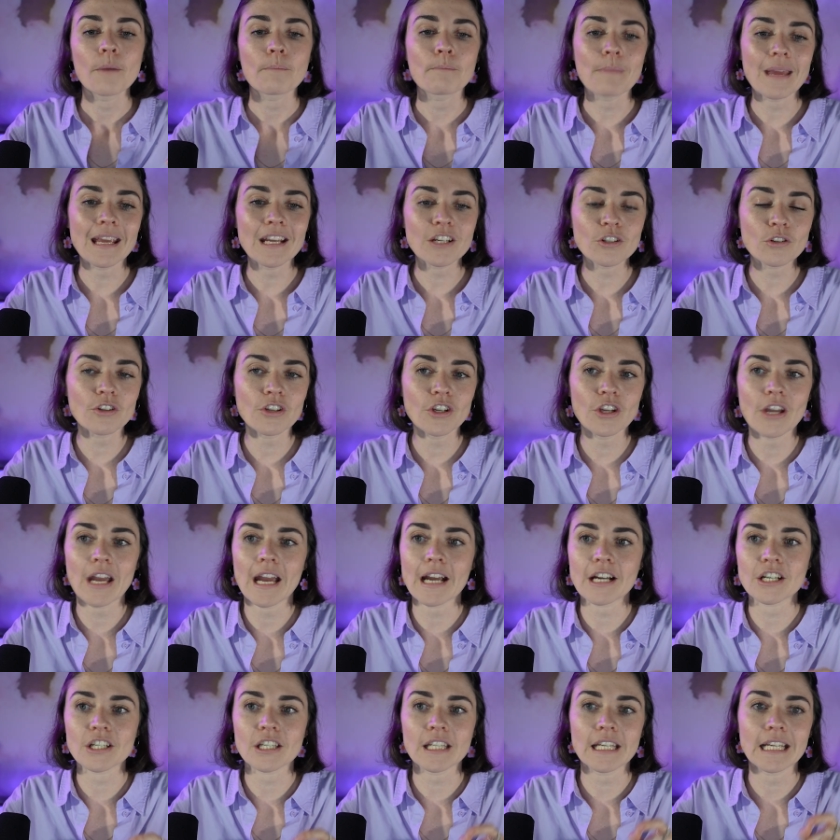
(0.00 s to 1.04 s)
make sure that you
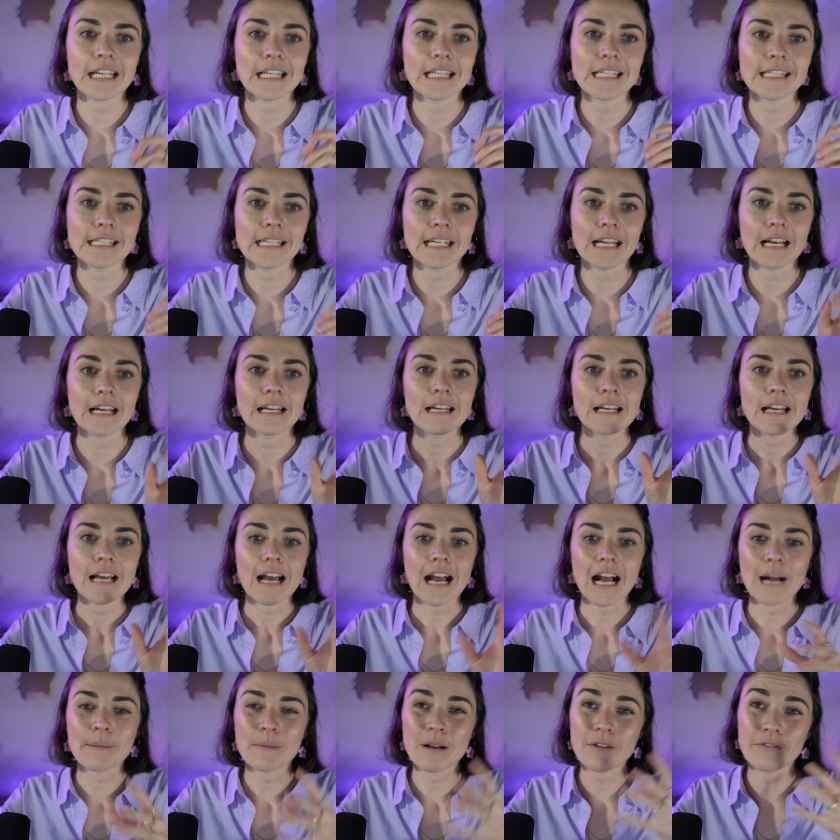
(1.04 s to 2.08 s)
actually consider
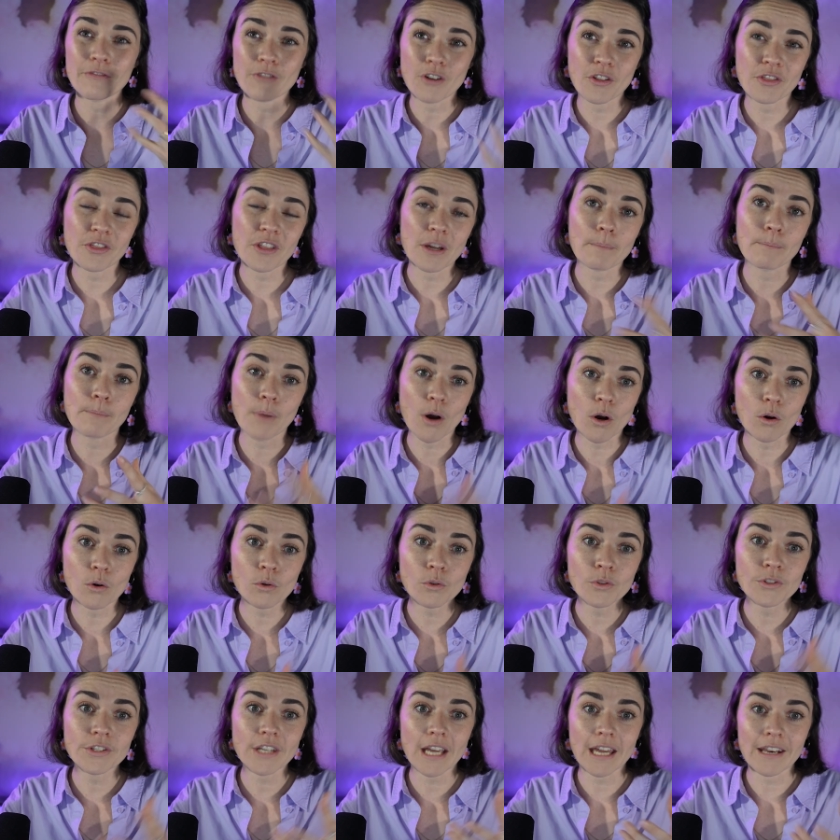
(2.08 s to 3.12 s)
a font that
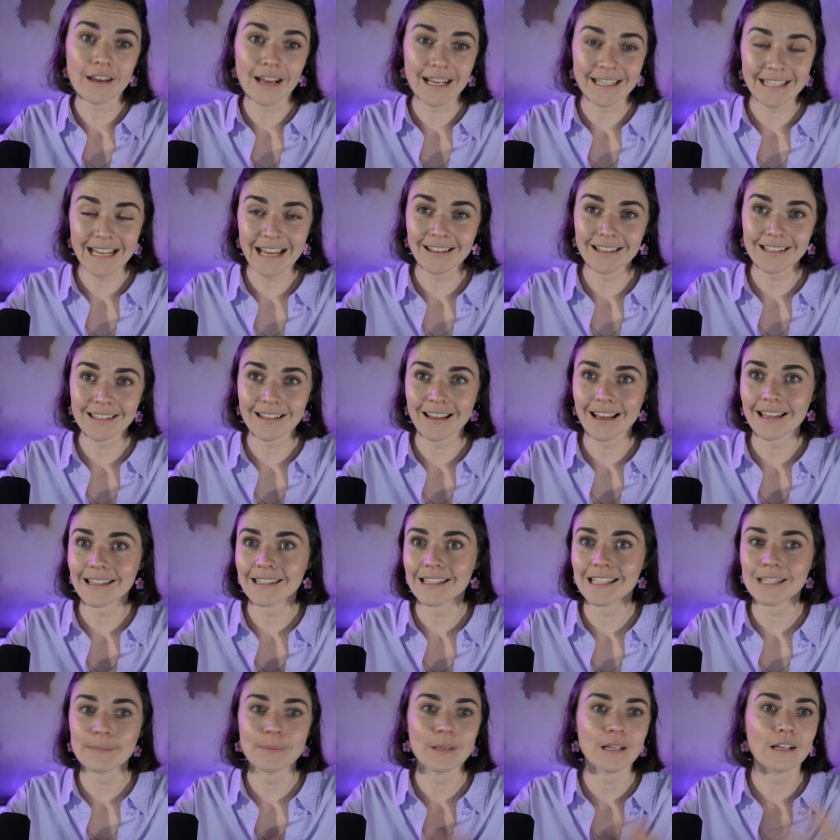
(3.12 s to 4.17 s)
bolds and italicizes,